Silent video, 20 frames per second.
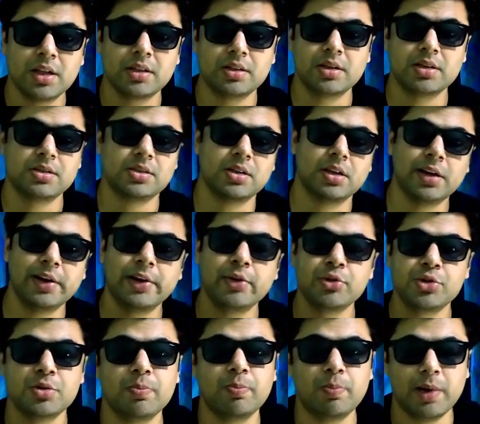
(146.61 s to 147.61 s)
this
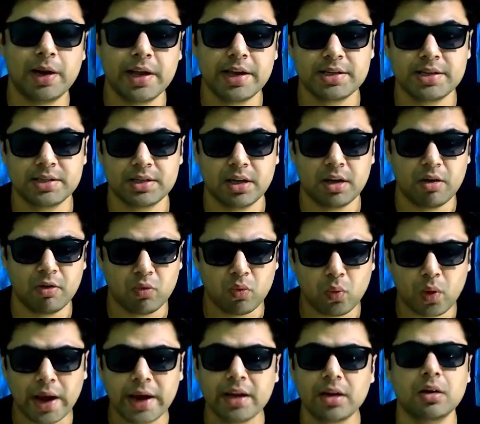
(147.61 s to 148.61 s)
illusion plays a
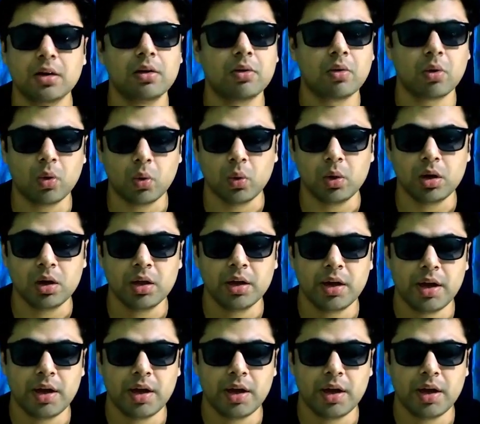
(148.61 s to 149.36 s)
vital role